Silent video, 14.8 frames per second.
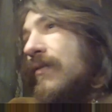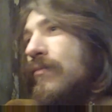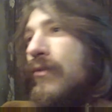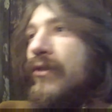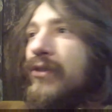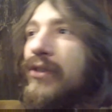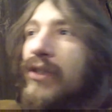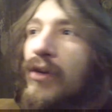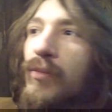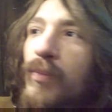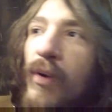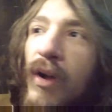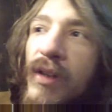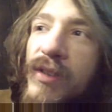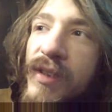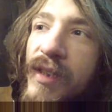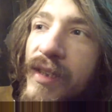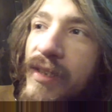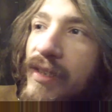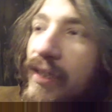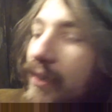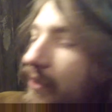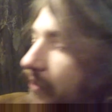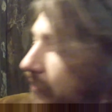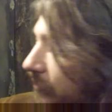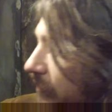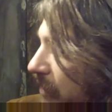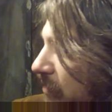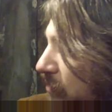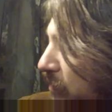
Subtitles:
real slow process. Done